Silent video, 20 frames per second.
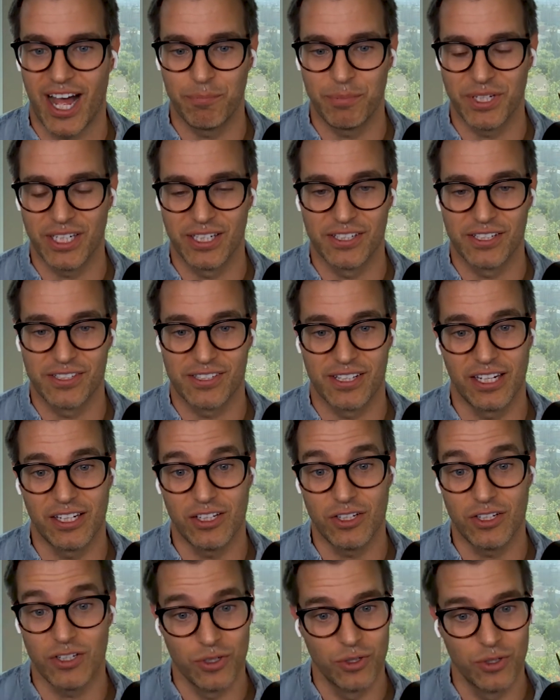happiness
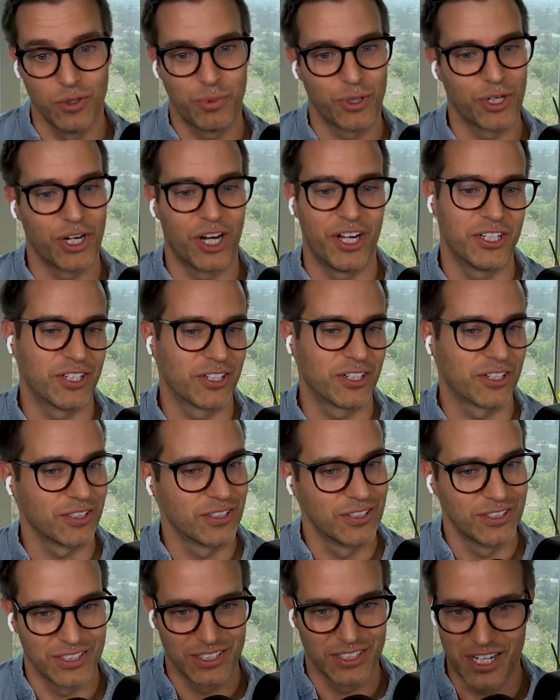that you put on your
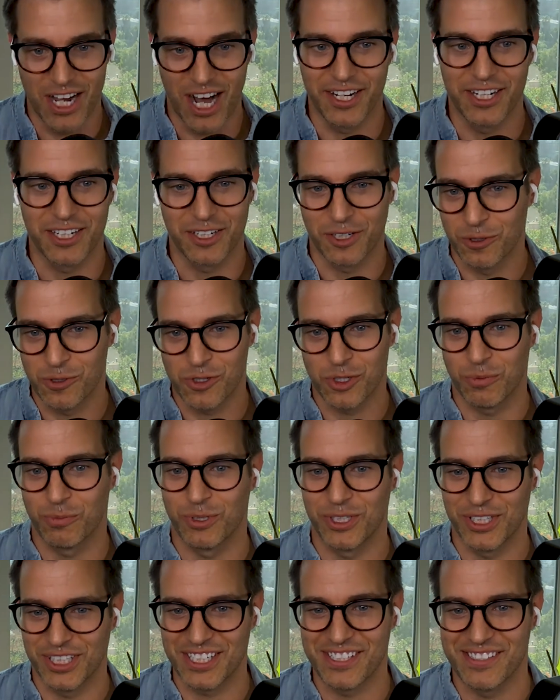non
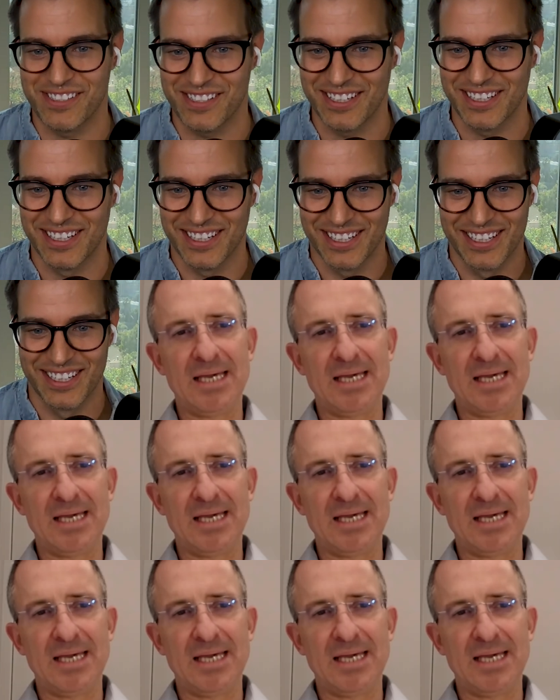negotiable list?